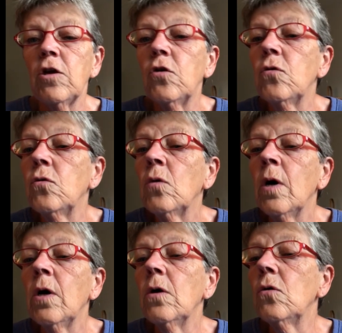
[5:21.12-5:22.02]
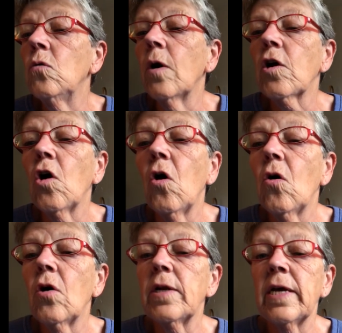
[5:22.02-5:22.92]
You who are
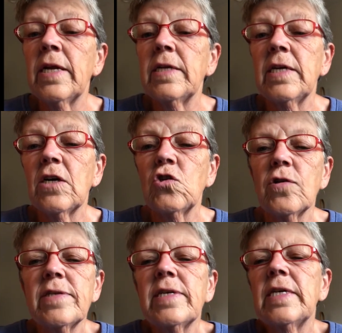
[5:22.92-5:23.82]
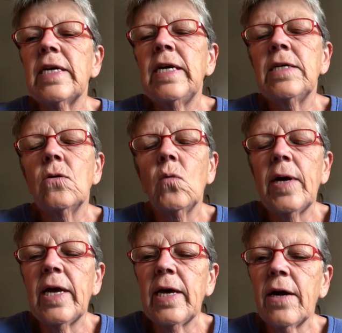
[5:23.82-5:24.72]
caught in addictions that eat
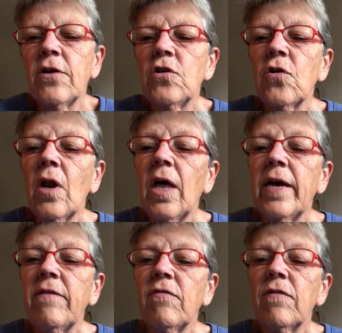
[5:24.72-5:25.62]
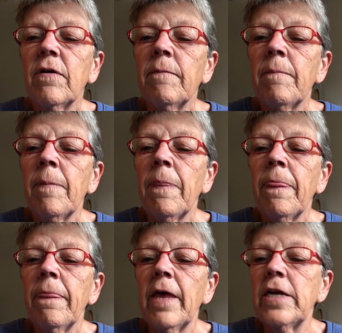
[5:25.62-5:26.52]
away at your life
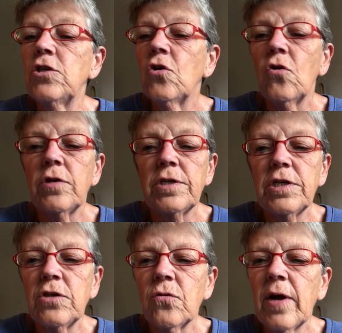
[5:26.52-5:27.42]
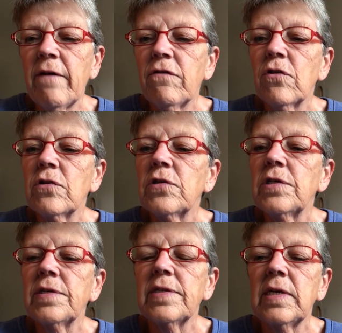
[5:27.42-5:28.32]
and taunt your efforts
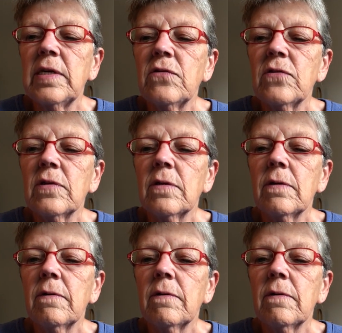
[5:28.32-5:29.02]
to cease.